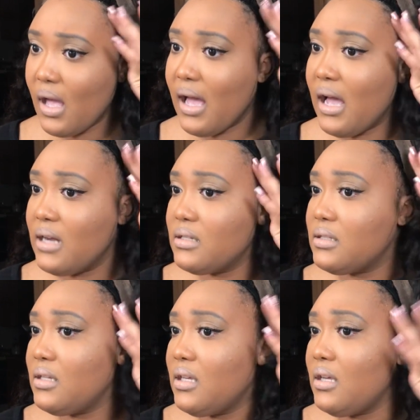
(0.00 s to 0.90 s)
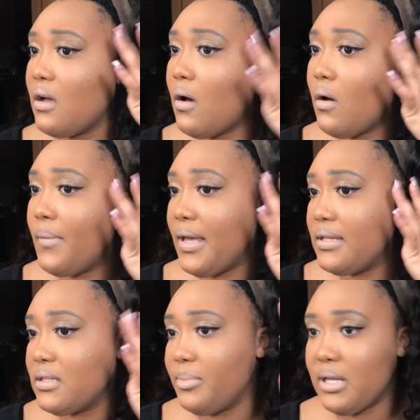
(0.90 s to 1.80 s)
I honestly
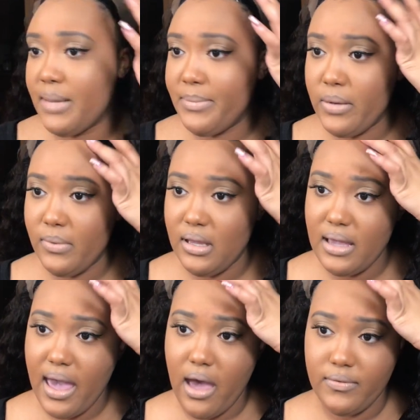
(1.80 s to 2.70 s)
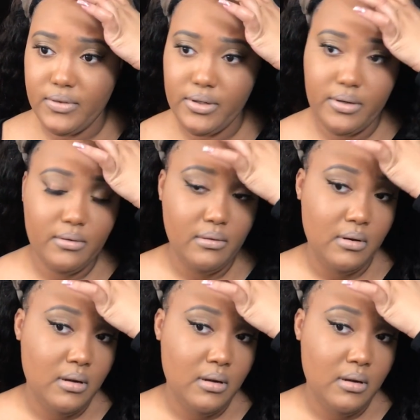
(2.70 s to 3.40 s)
always apply my wig after